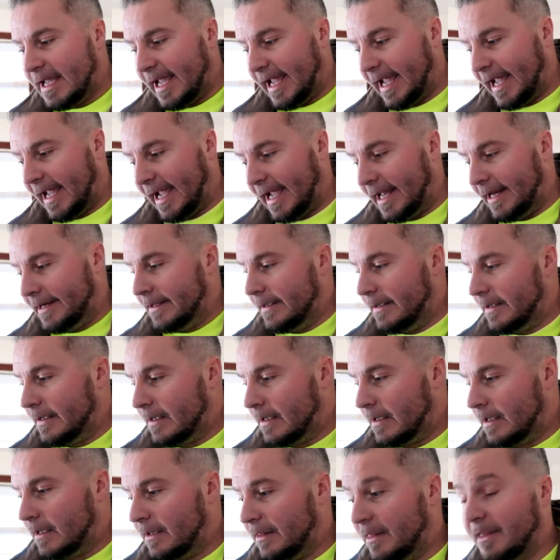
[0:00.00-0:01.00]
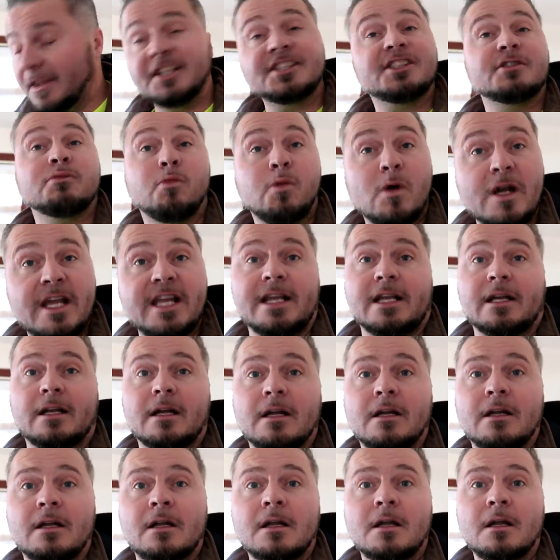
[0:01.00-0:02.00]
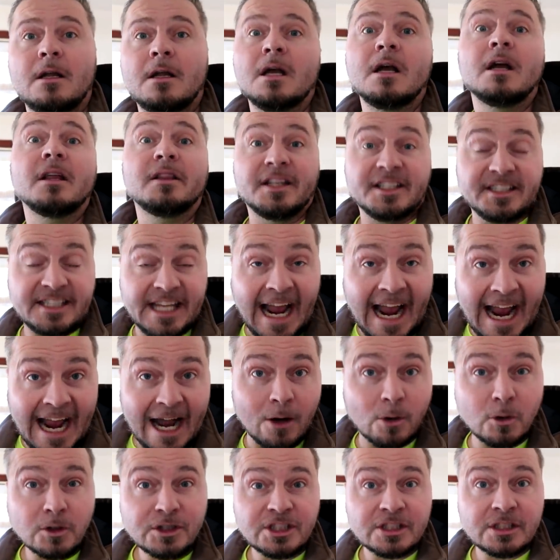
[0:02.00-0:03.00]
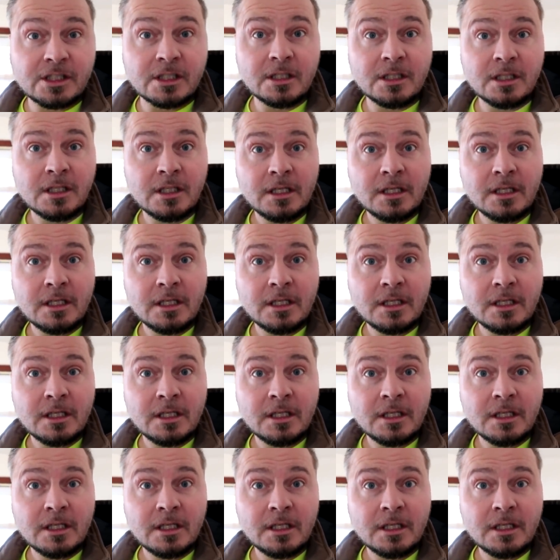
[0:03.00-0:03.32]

And this week, this house